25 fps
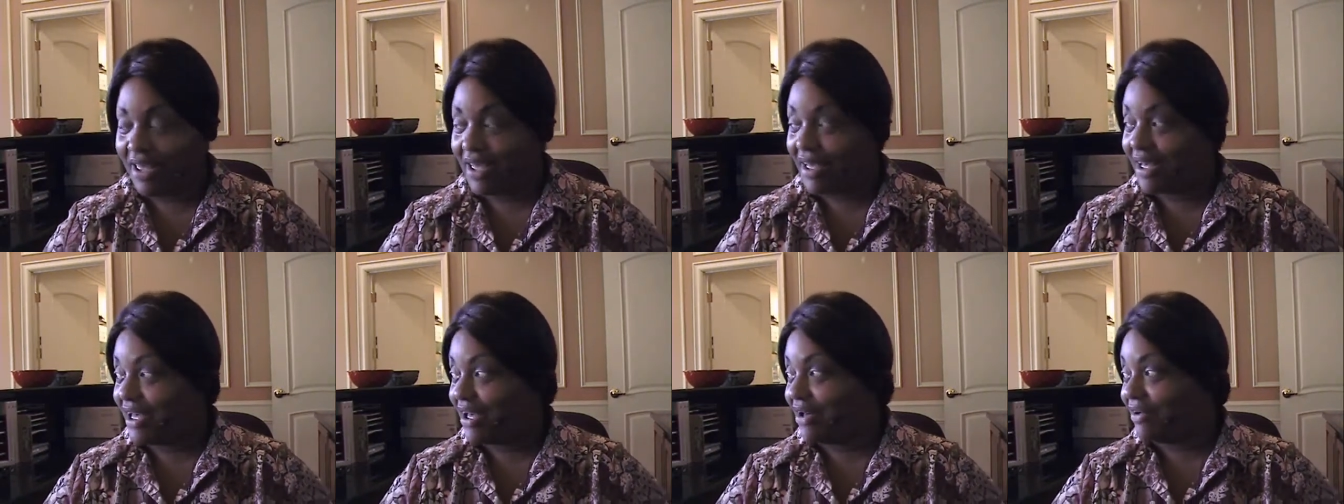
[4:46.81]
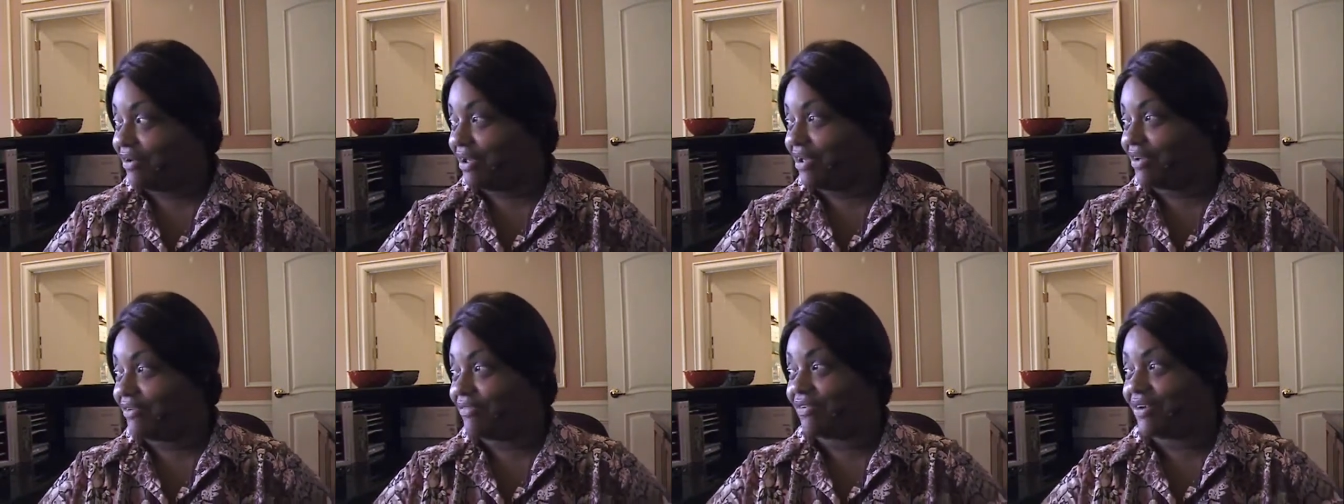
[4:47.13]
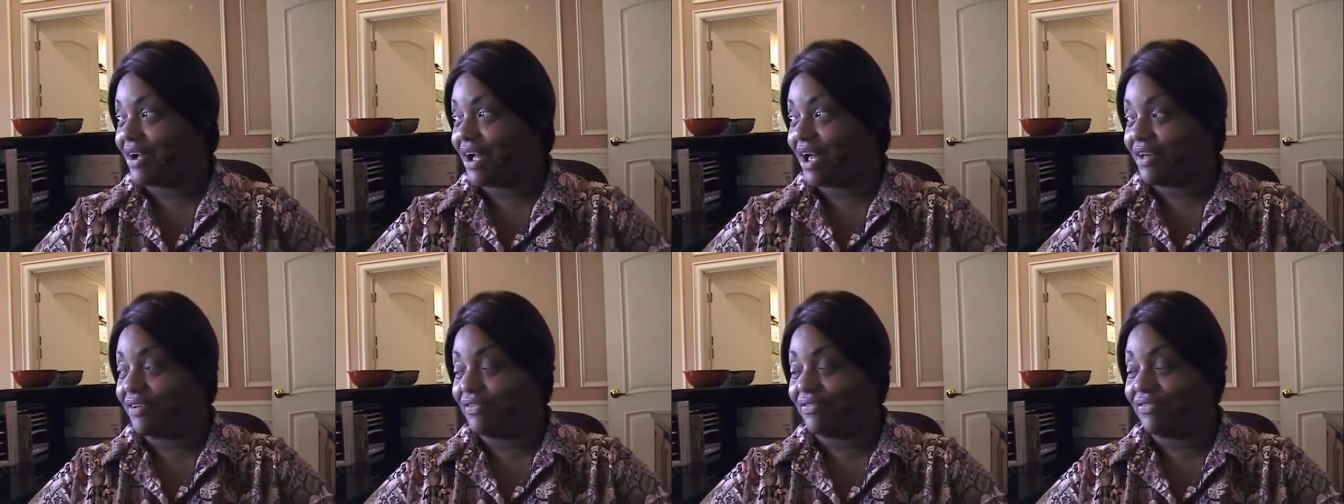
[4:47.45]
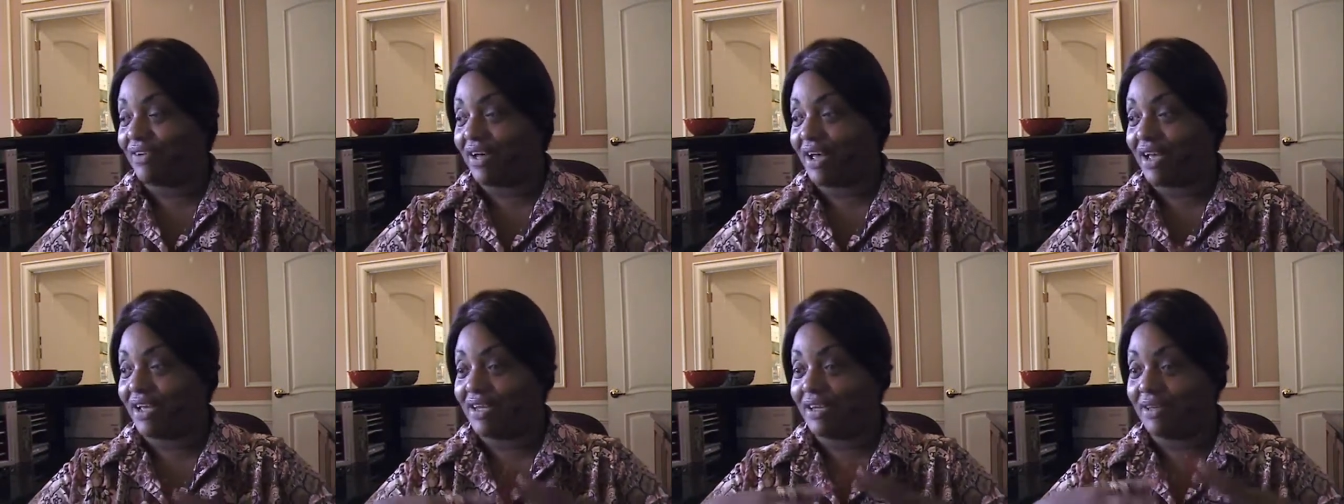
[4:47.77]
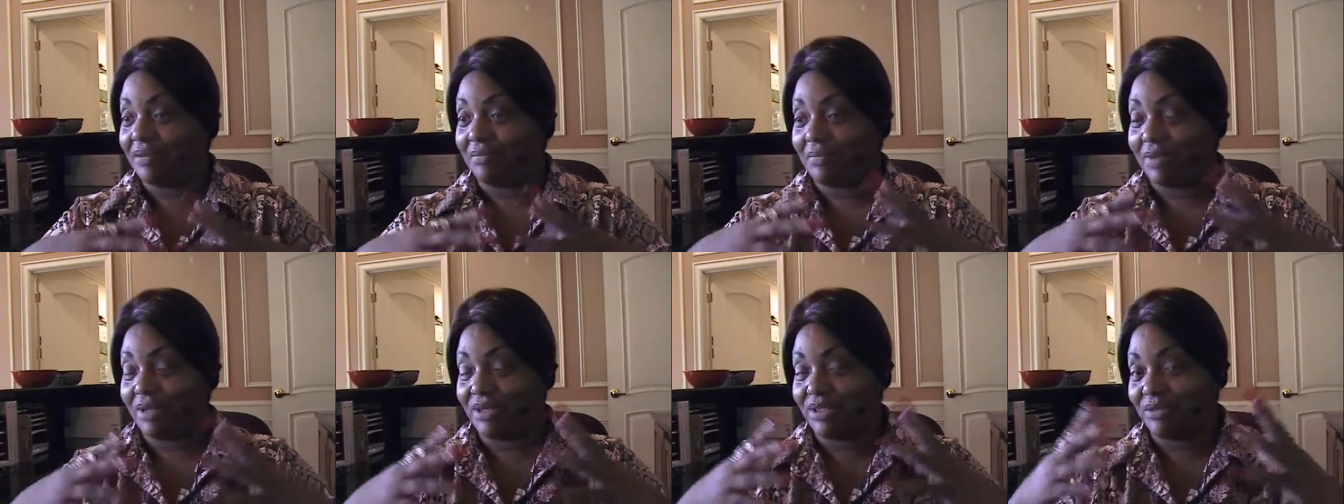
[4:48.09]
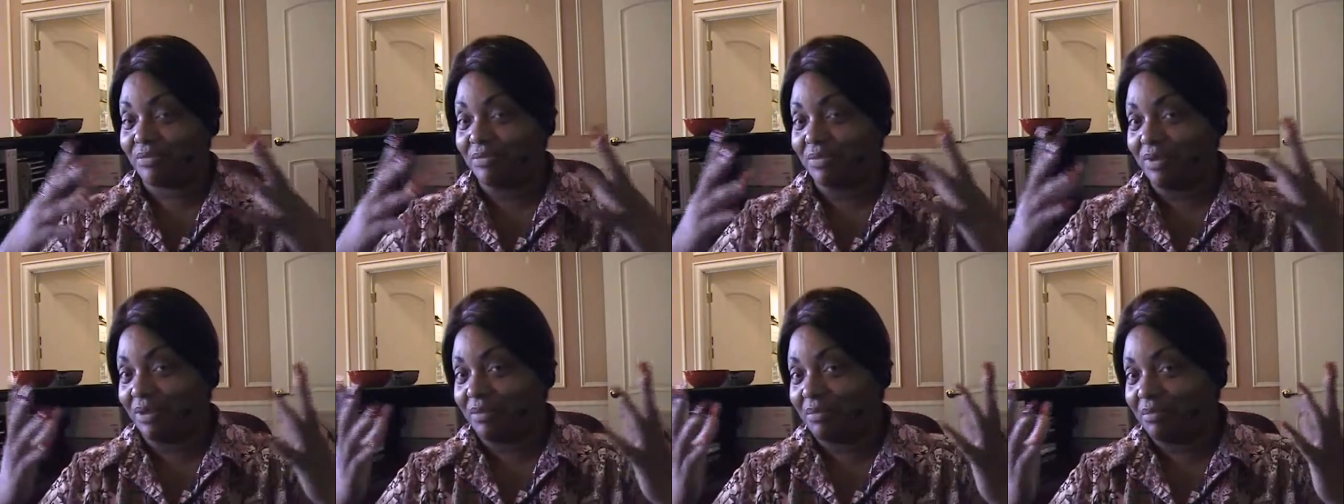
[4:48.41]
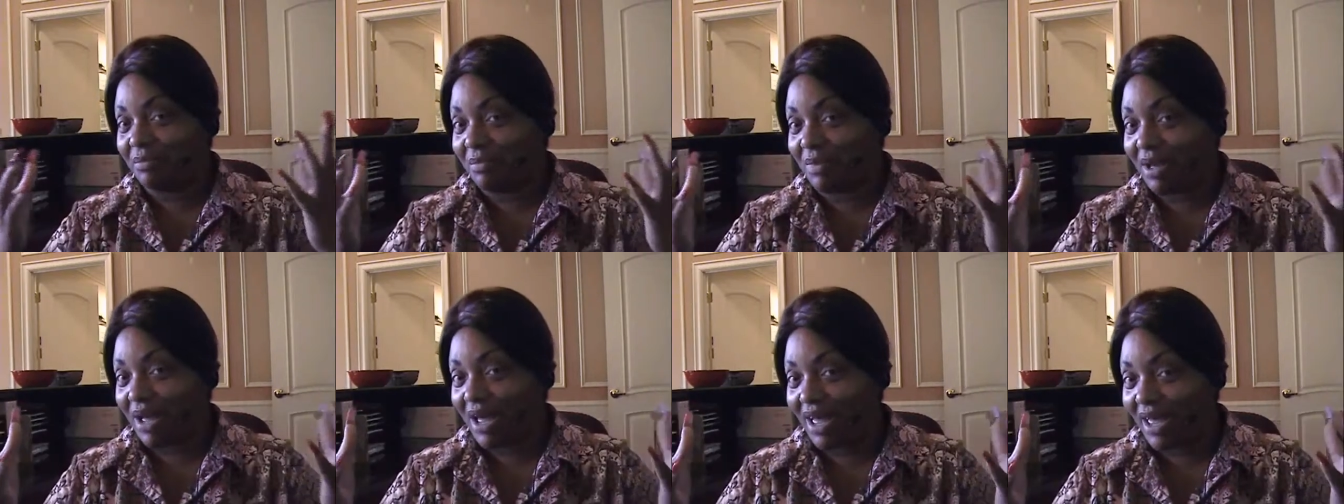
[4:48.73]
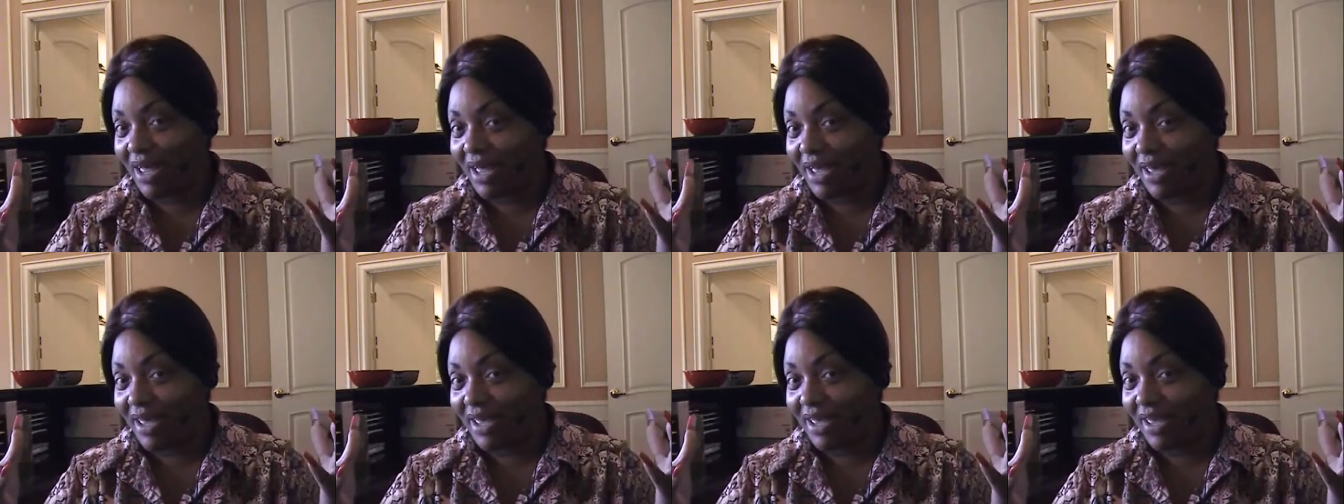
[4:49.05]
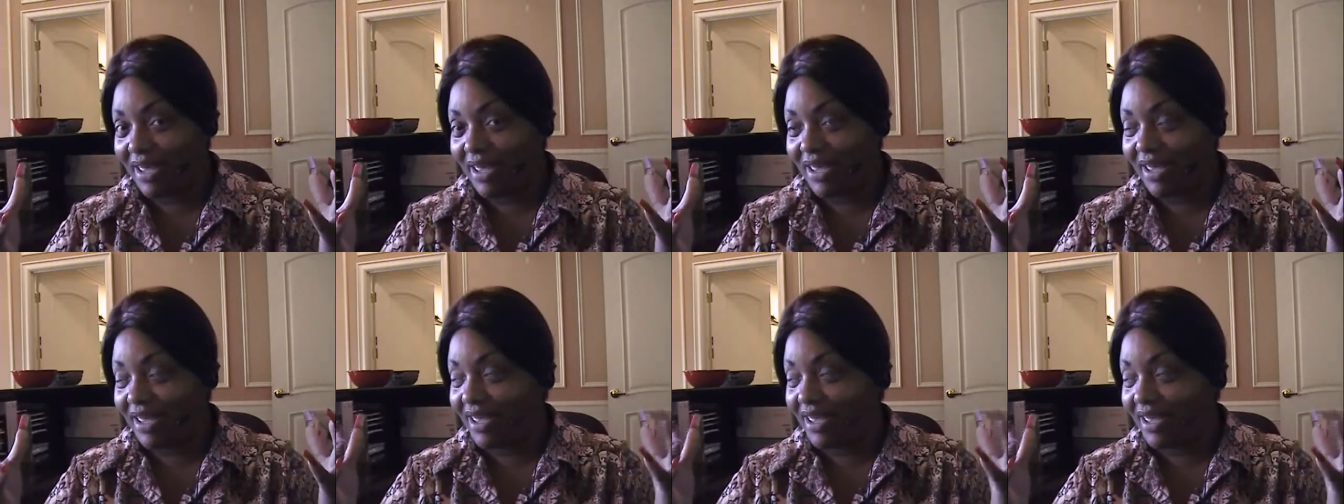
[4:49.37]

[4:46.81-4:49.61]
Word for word: However, I find it must be my